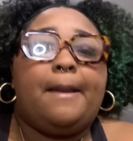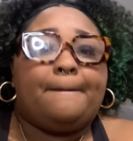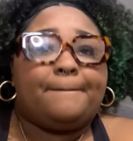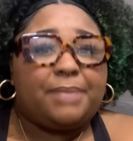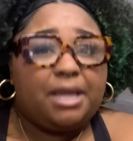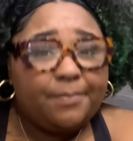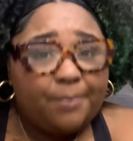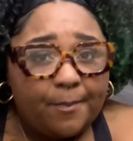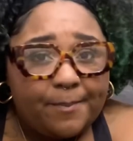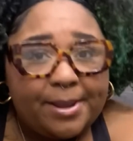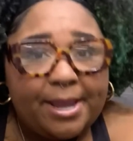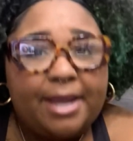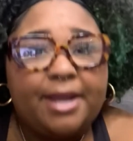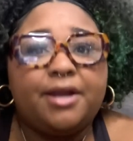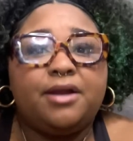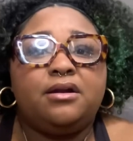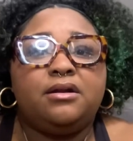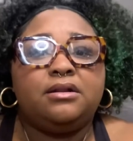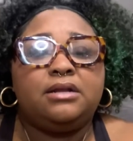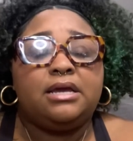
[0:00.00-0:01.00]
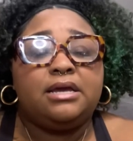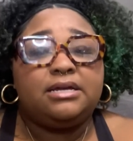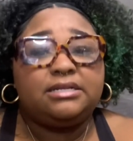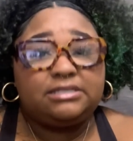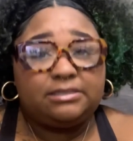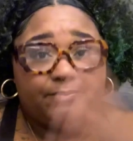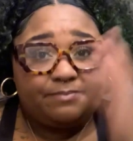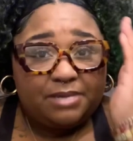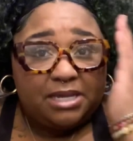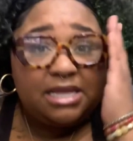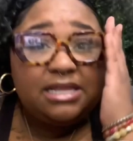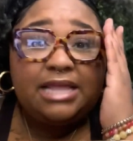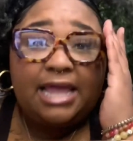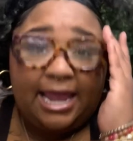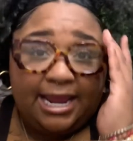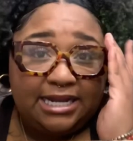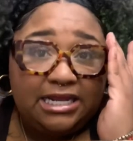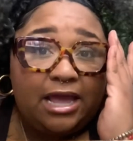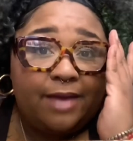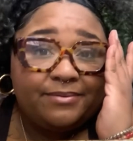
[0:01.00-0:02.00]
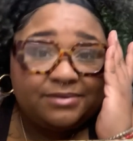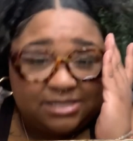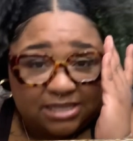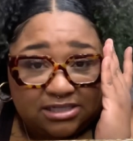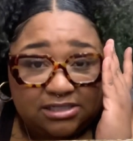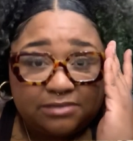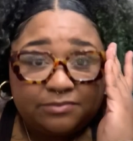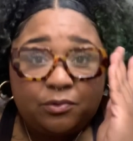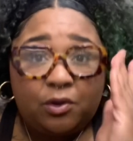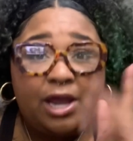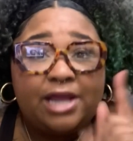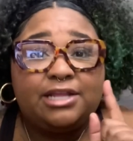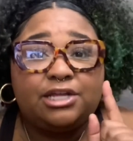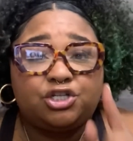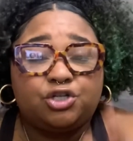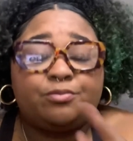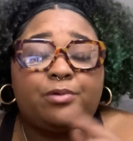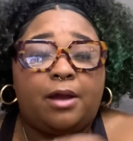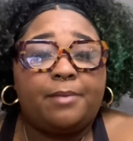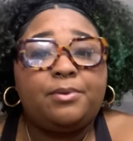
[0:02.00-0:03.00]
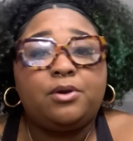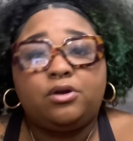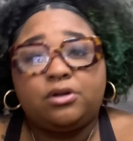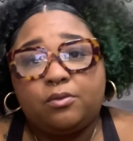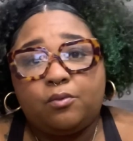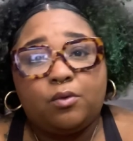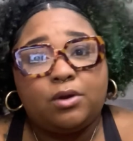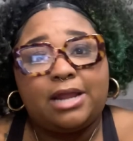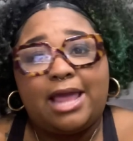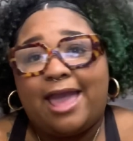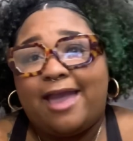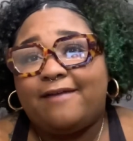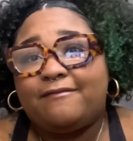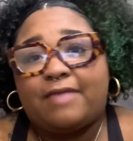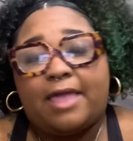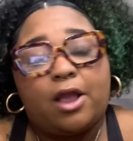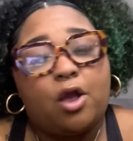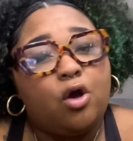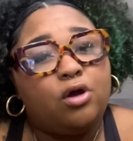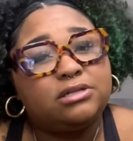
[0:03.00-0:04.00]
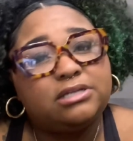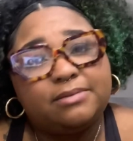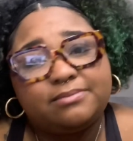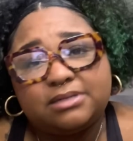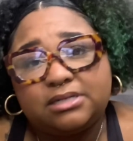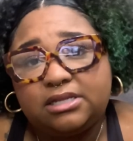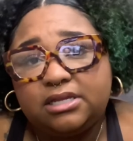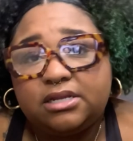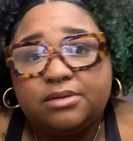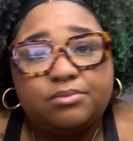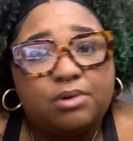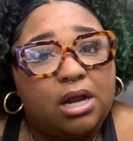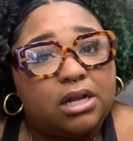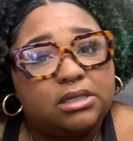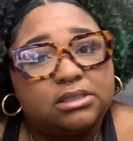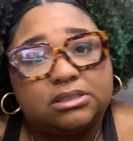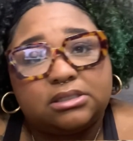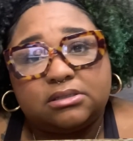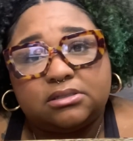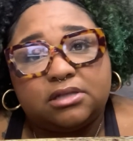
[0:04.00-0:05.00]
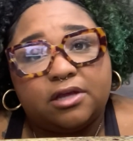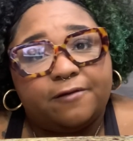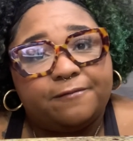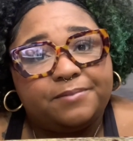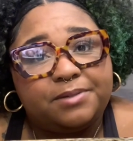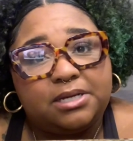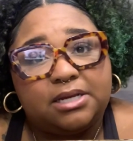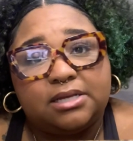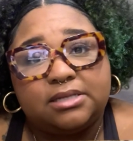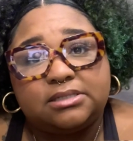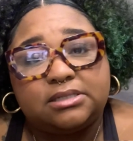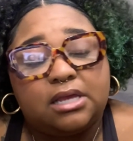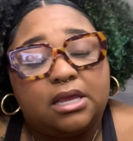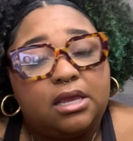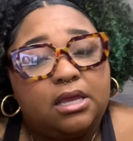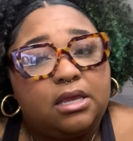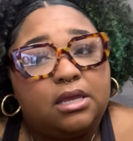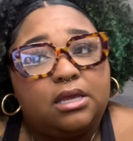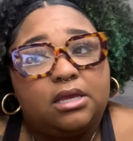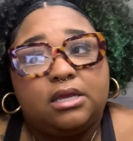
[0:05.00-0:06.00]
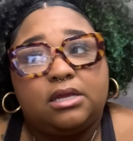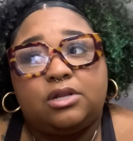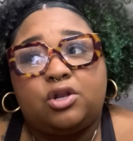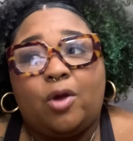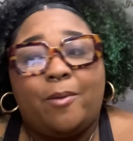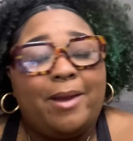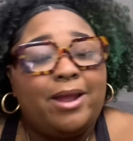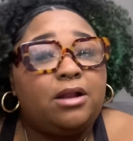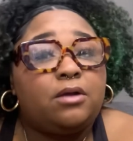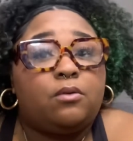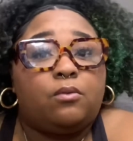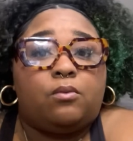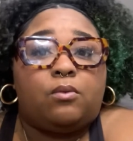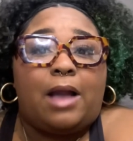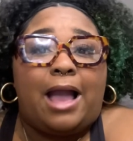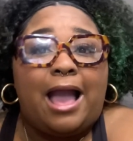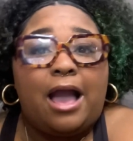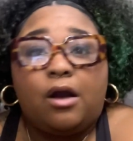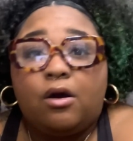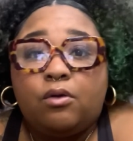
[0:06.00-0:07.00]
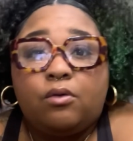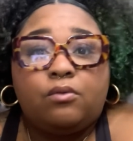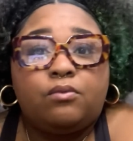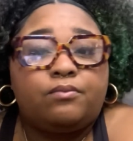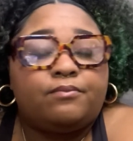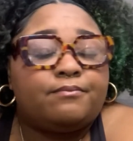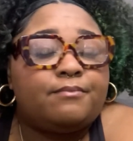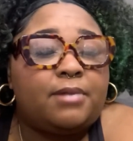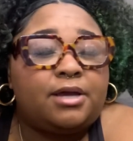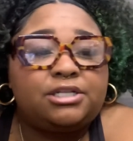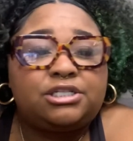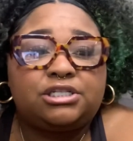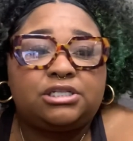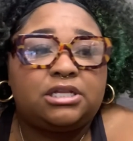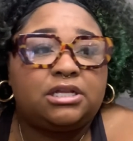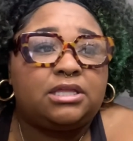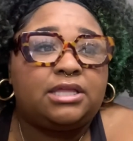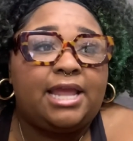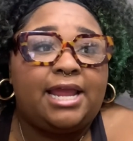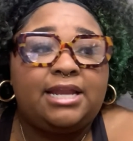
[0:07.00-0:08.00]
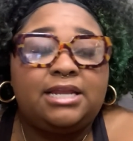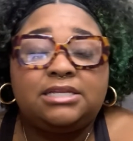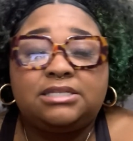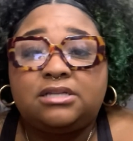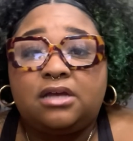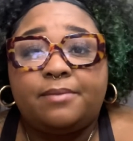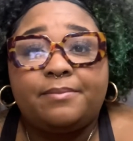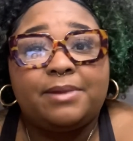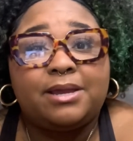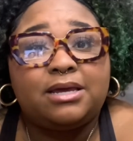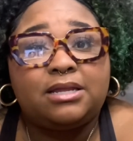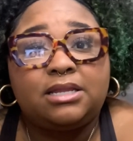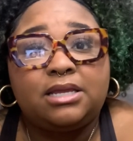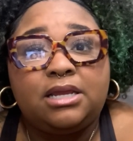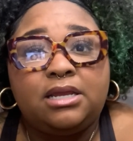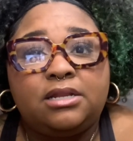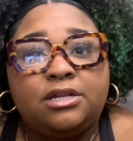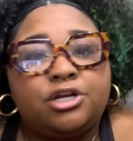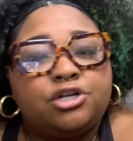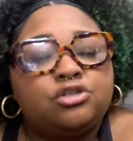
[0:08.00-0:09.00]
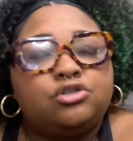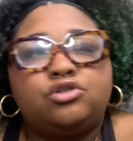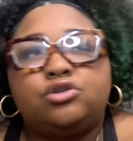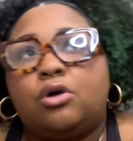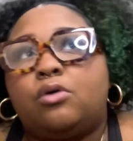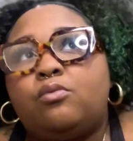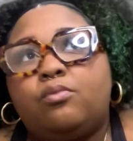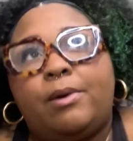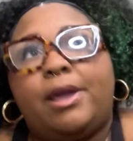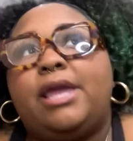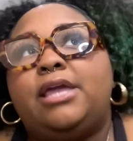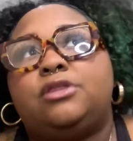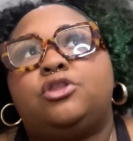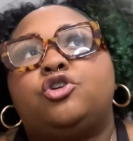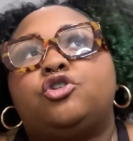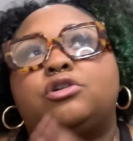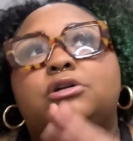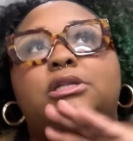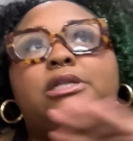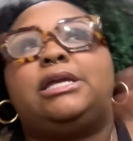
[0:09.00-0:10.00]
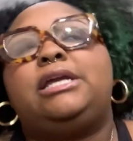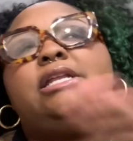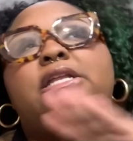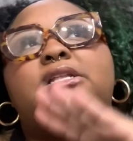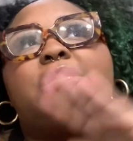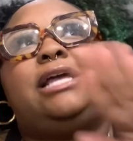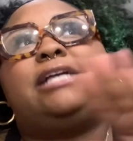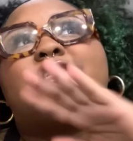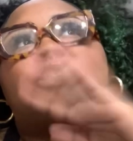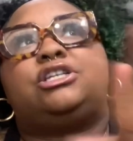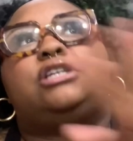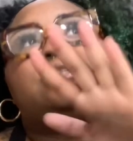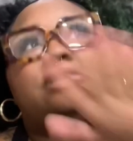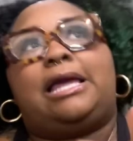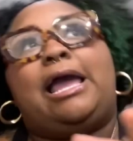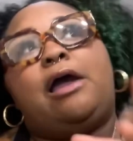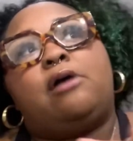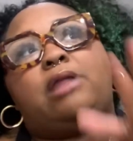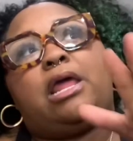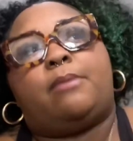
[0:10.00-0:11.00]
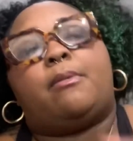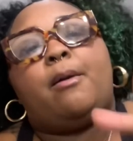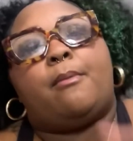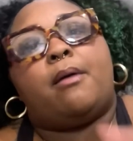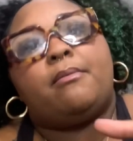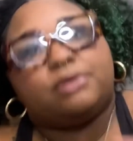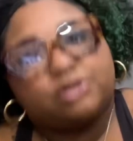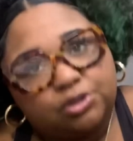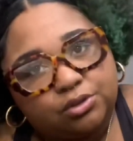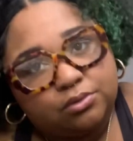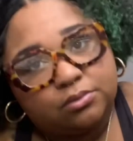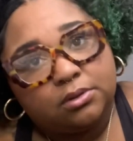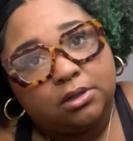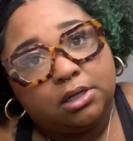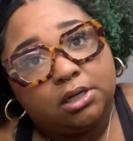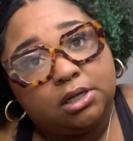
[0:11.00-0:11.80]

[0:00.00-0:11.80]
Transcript: be prepared to be in the handicap accessible, and that you're probably going to want to have like all types of cleaning products and stuff, because no matter how much the ladies come and clean, there's no way they're cleaning that shit down like my mama do.